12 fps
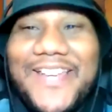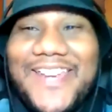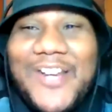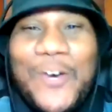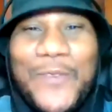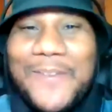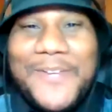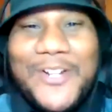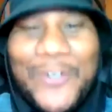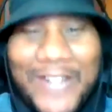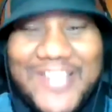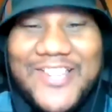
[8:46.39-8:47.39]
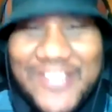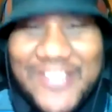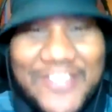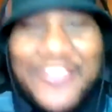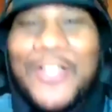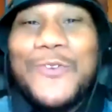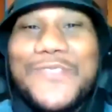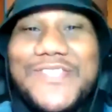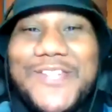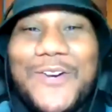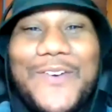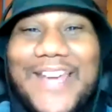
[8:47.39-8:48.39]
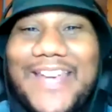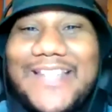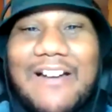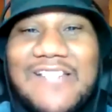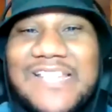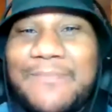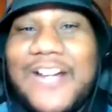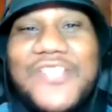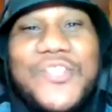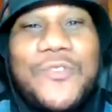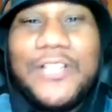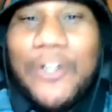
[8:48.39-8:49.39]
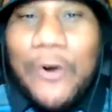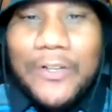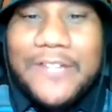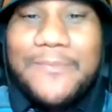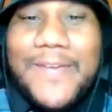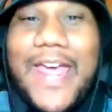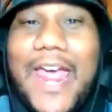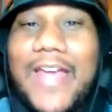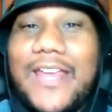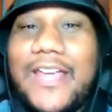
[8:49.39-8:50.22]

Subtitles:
You know, we're going to be going in each other's throats. So he talks about you lonely, man.